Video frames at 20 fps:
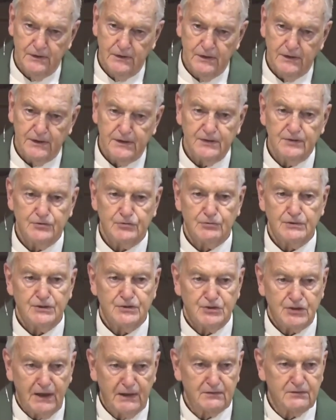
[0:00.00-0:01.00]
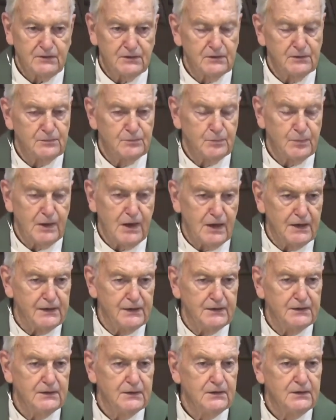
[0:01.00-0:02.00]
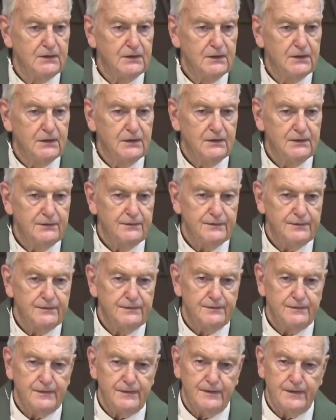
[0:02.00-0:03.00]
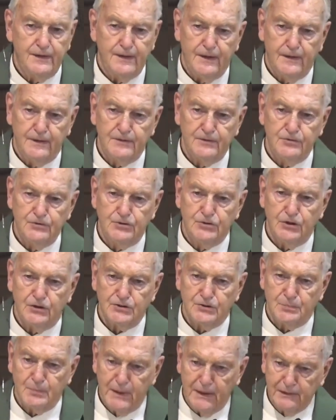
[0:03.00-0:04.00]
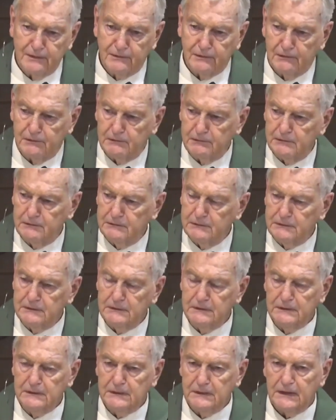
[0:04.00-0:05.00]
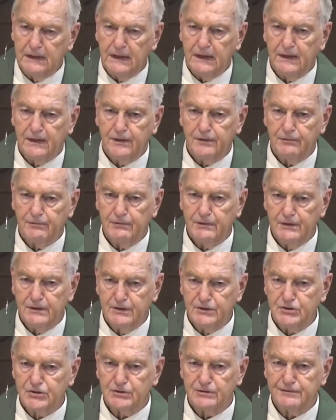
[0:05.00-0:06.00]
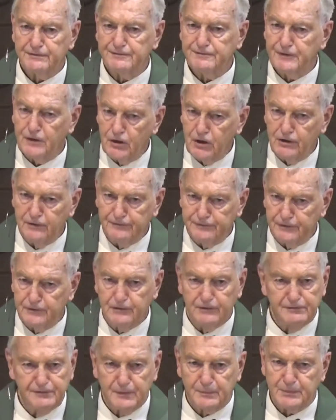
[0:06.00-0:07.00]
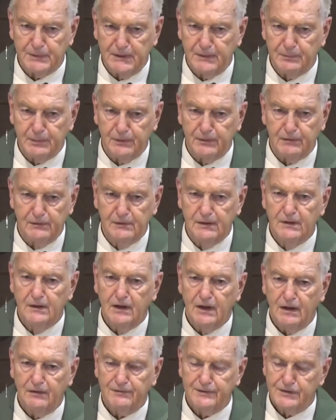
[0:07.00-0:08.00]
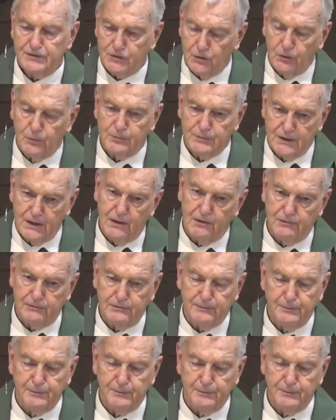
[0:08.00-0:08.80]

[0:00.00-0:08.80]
He's rejected by the judgmental religious fervor of the people of his hometown.